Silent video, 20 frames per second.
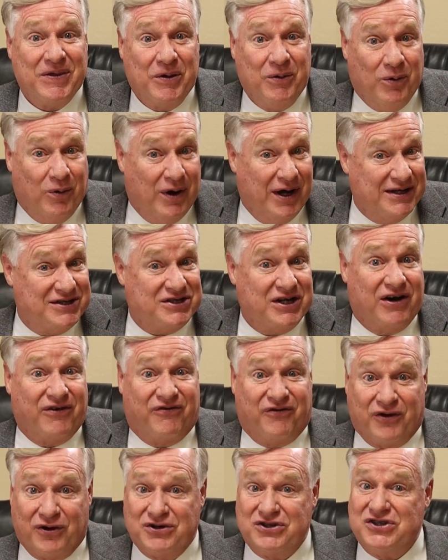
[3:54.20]
What's our
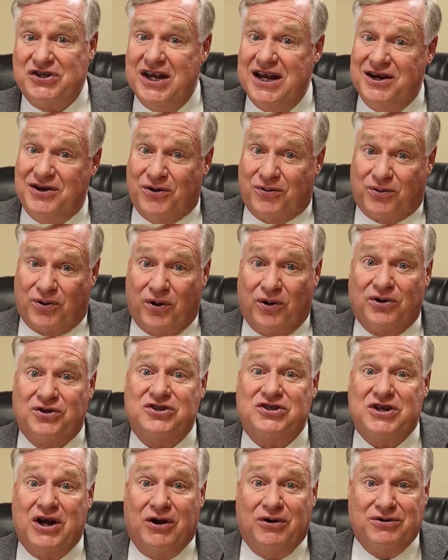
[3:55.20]
first thing to roll
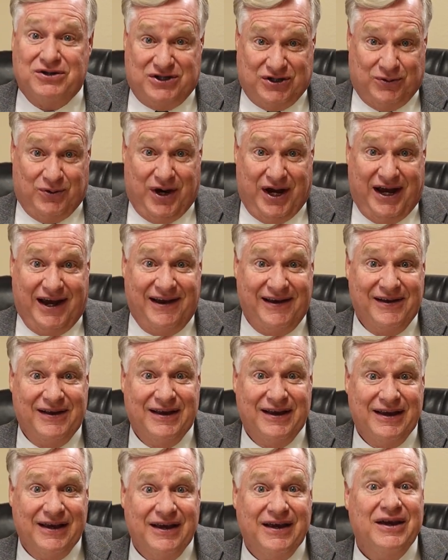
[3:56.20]
stones away?
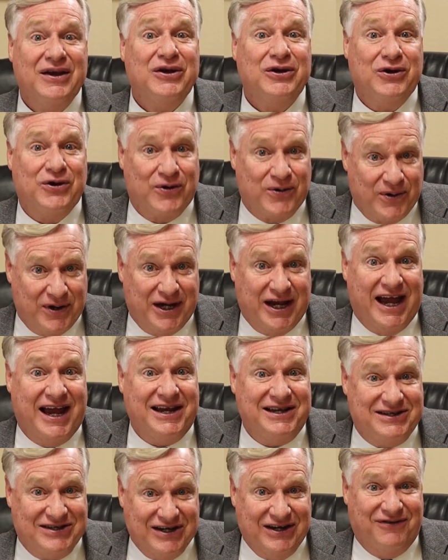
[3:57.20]

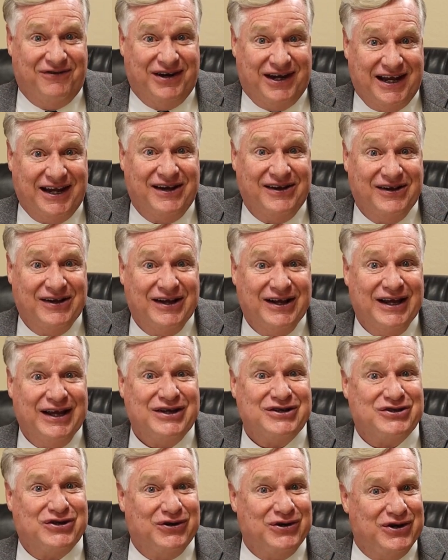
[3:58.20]
Creativity.
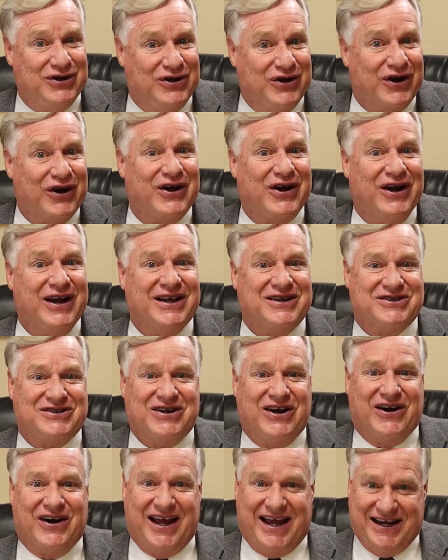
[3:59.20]
So you're going to
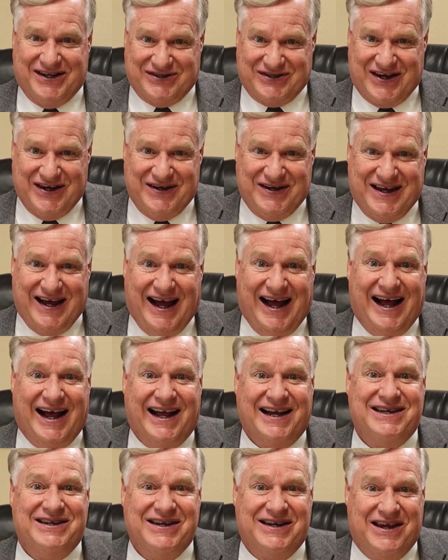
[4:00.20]
start asking
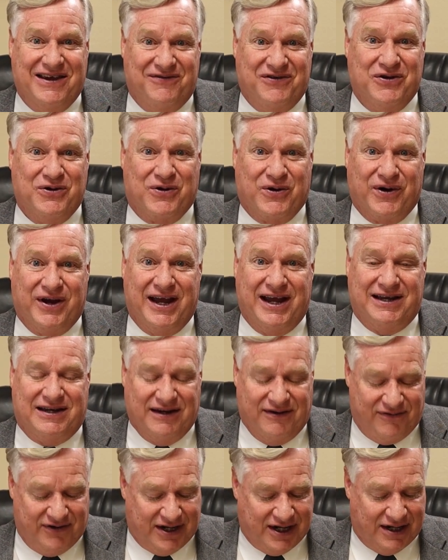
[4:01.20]
God to give you
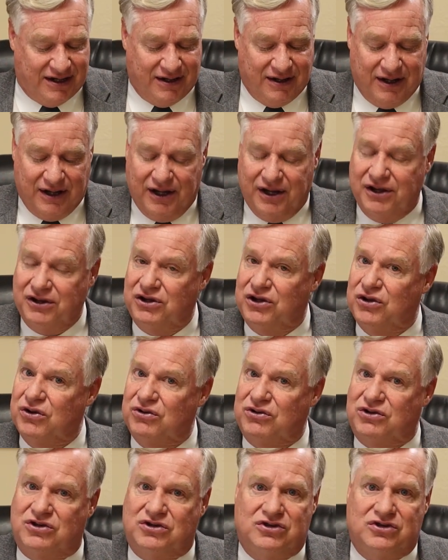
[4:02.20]
creativity. You